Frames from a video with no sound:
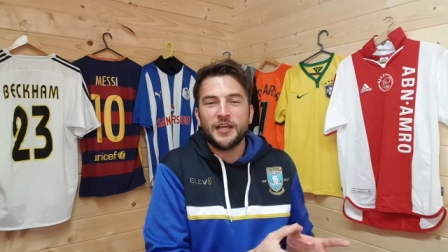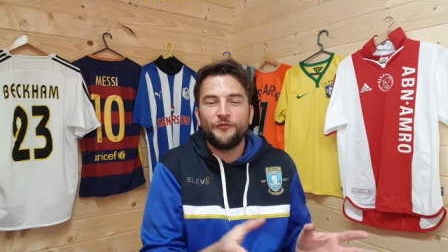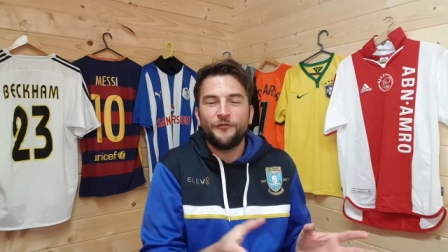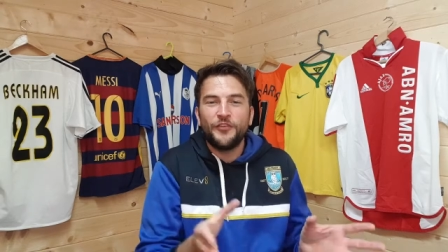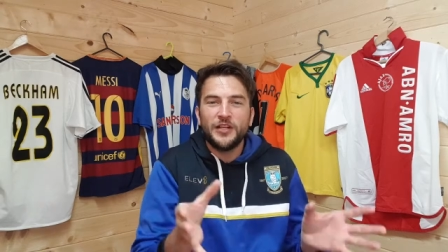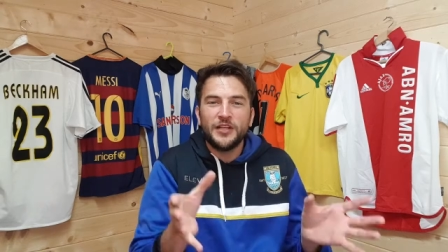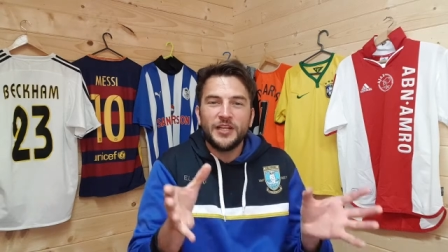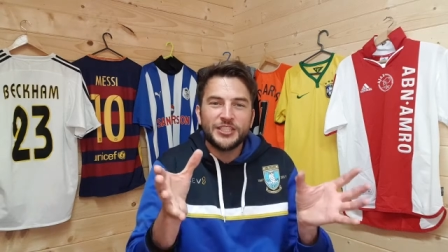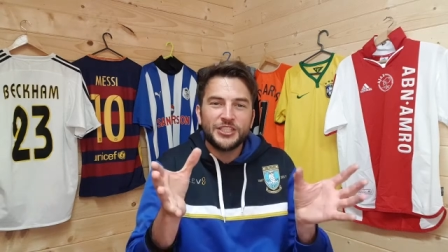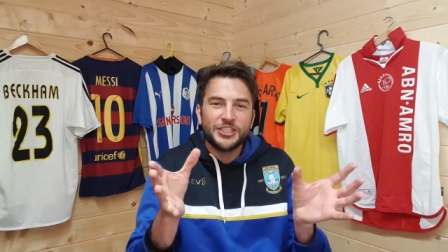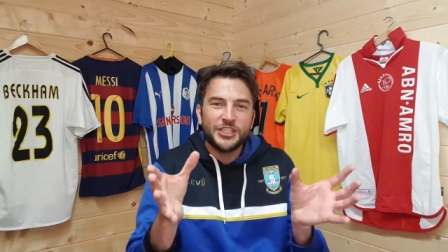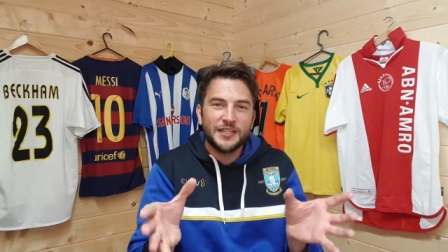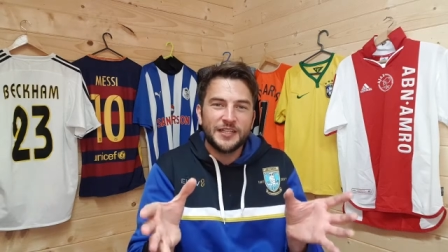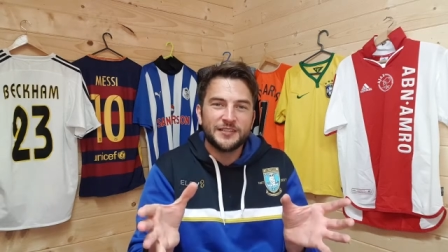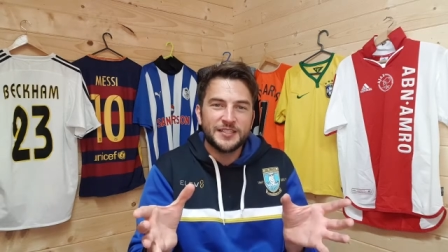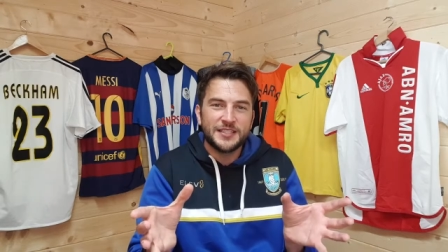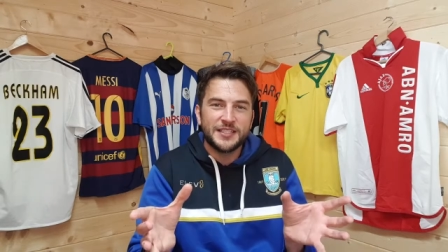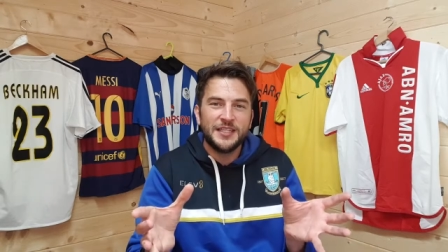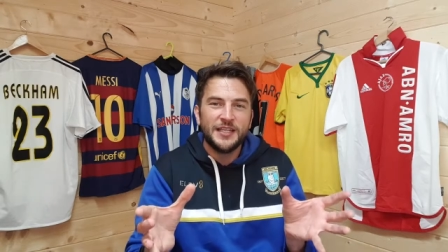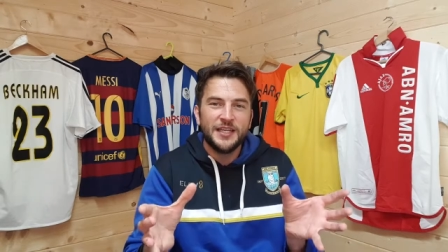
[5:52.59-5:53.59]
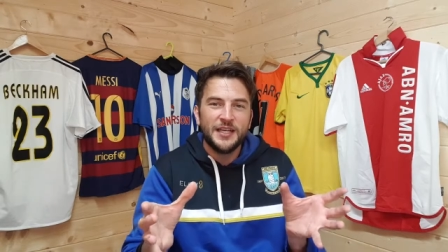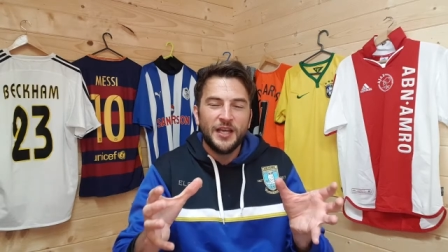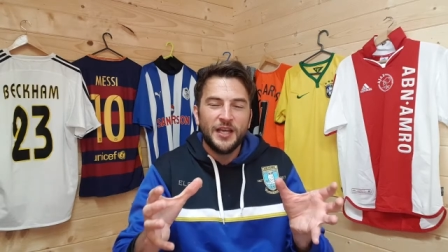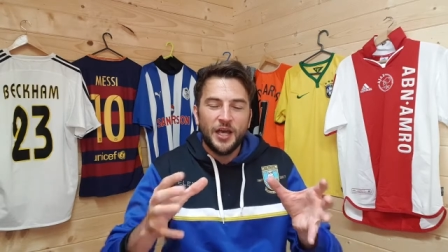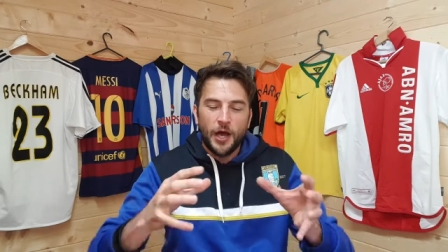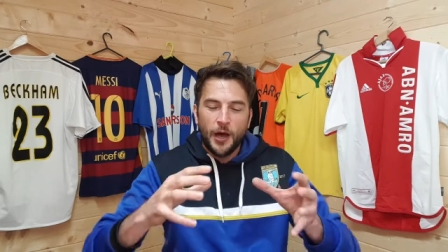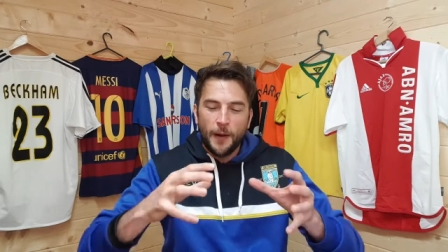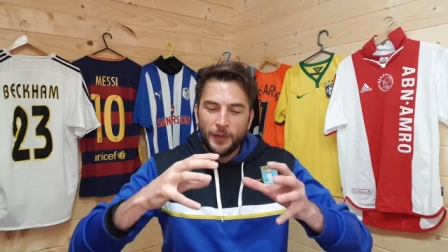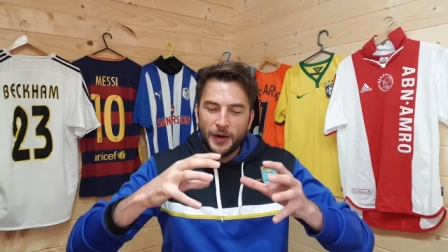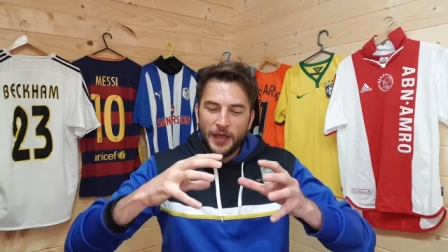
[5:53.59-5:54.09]
I feel like Chelsea
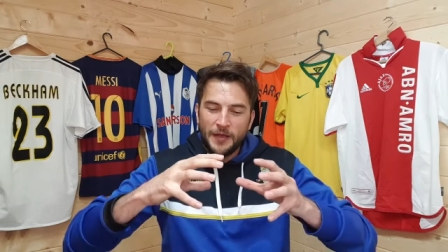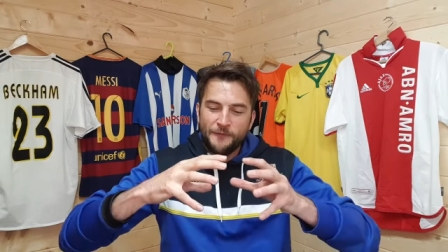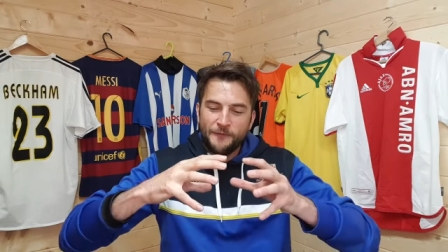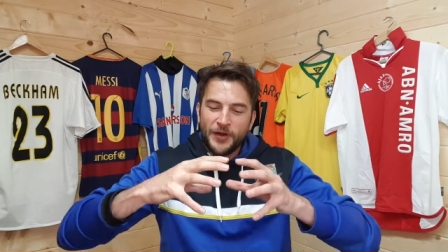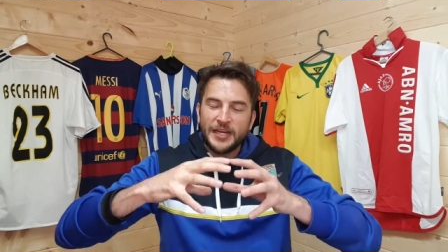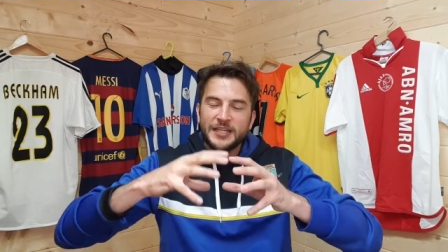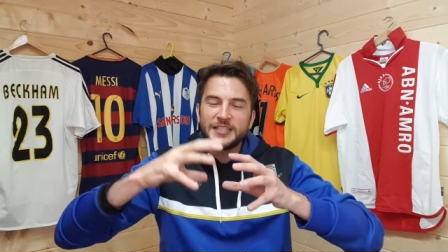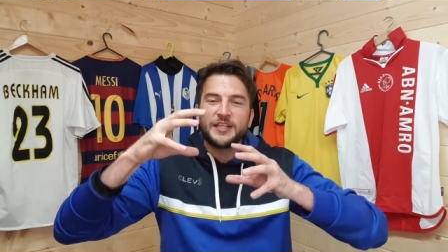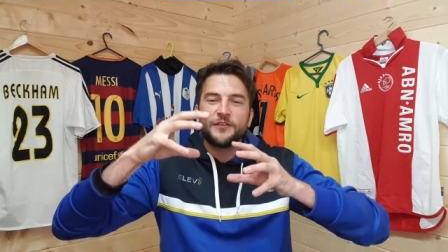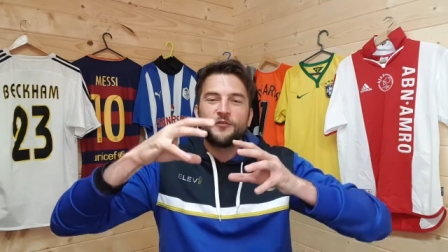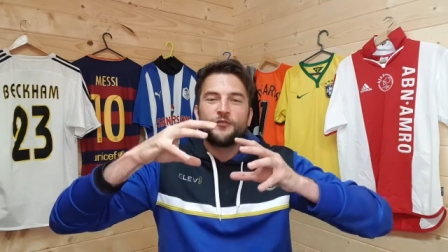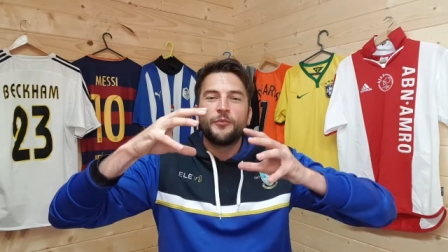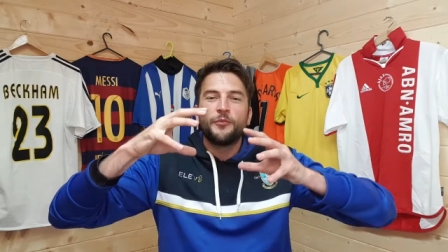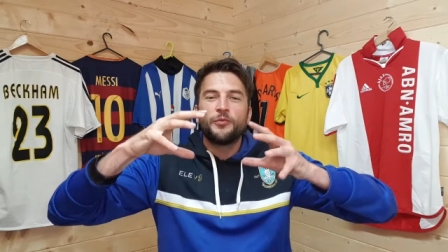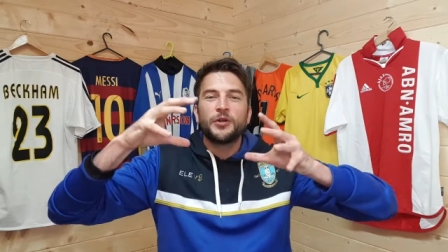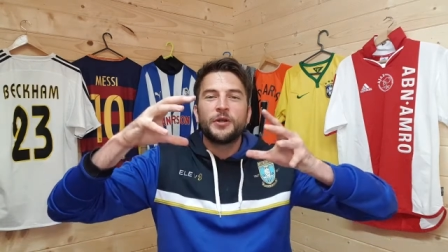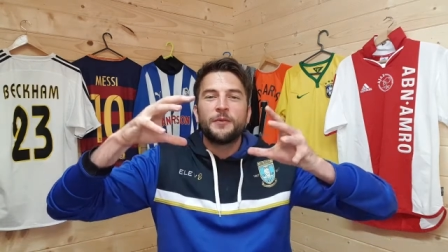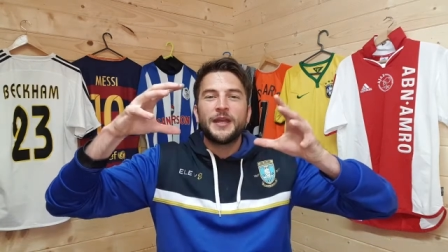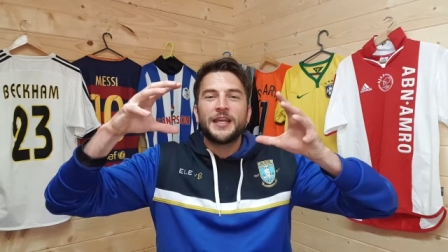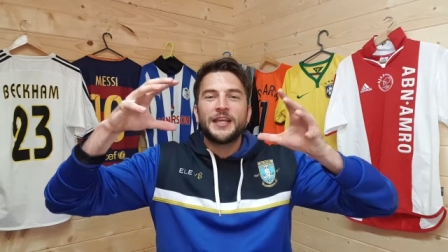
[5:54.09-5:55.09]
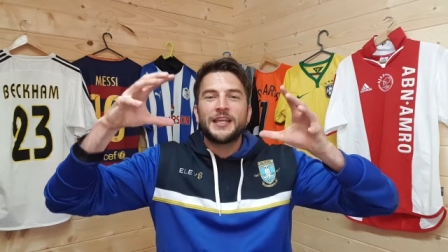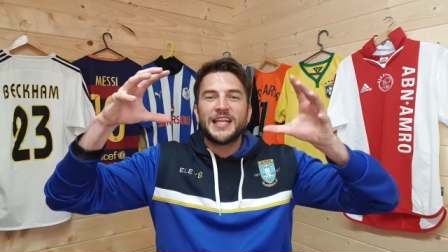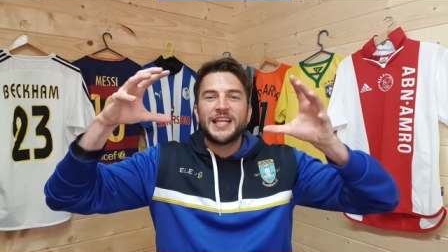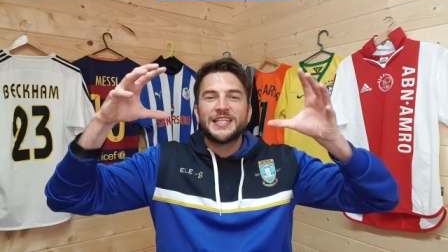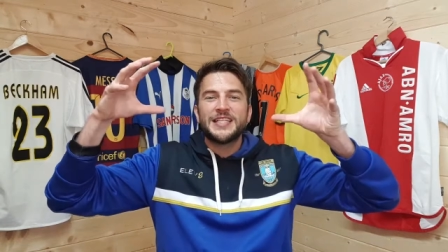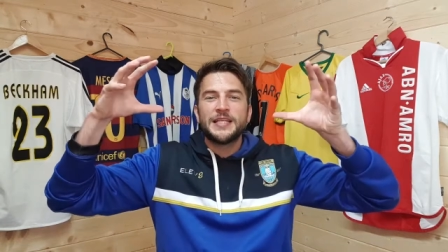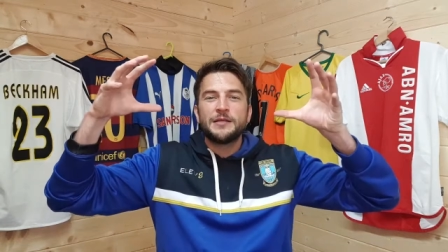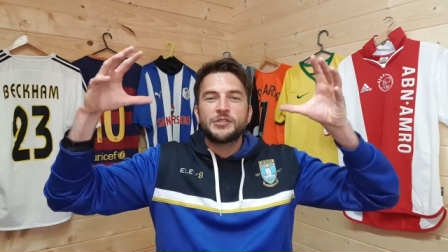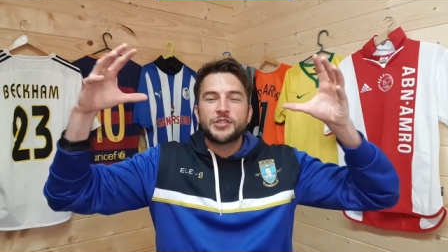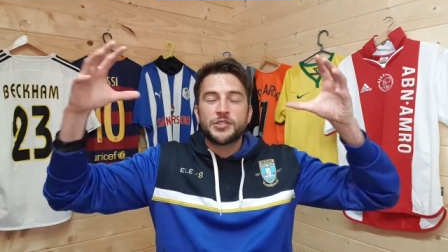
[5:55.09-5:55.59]
are playing fantasy football and making their
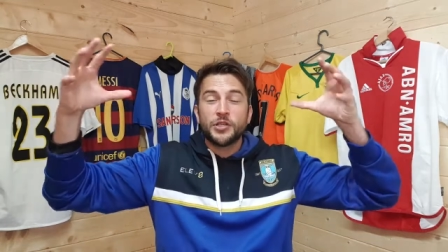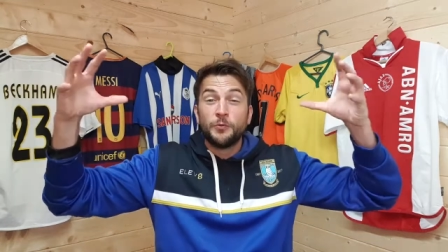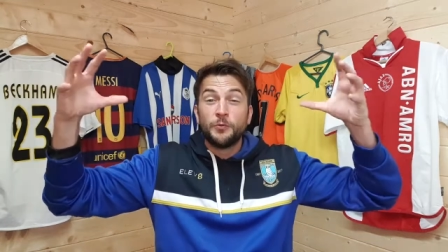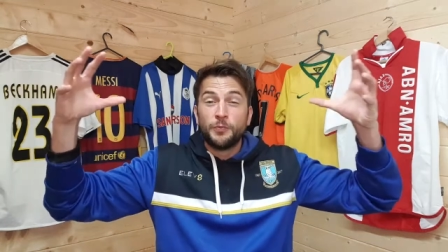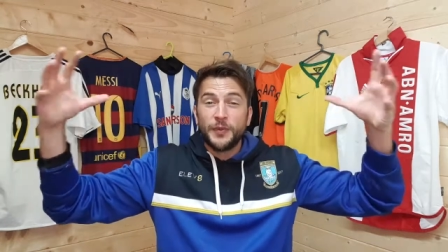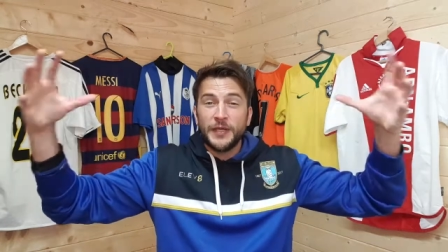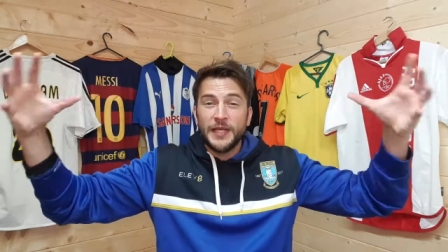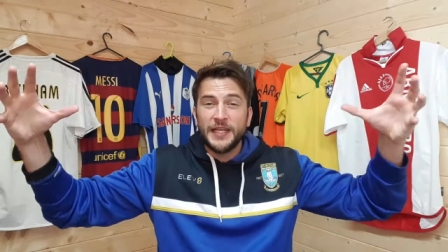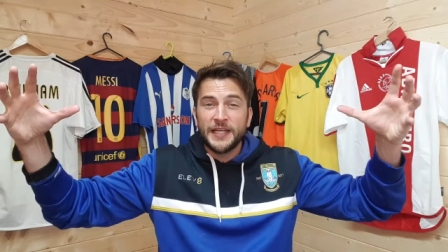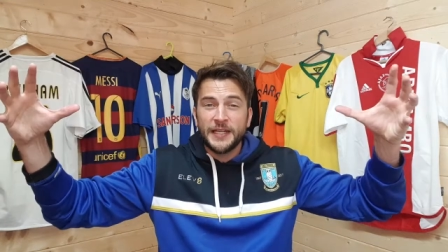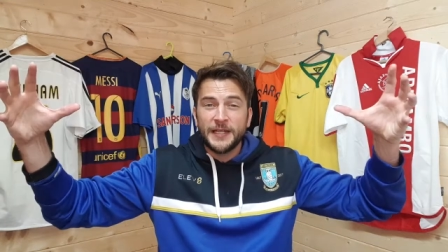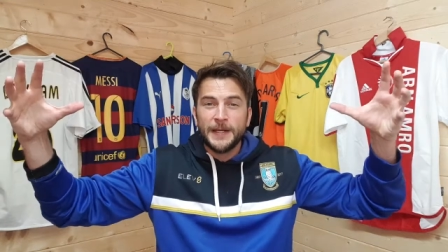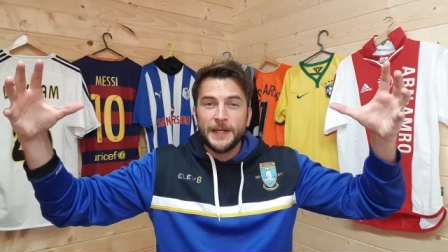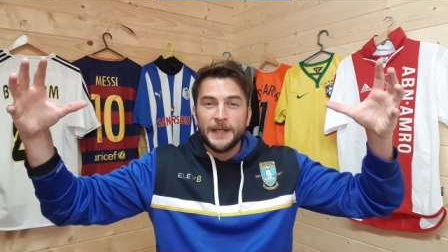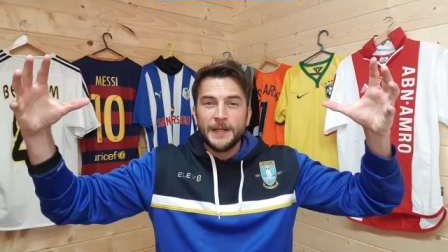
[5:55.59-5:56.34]
team so big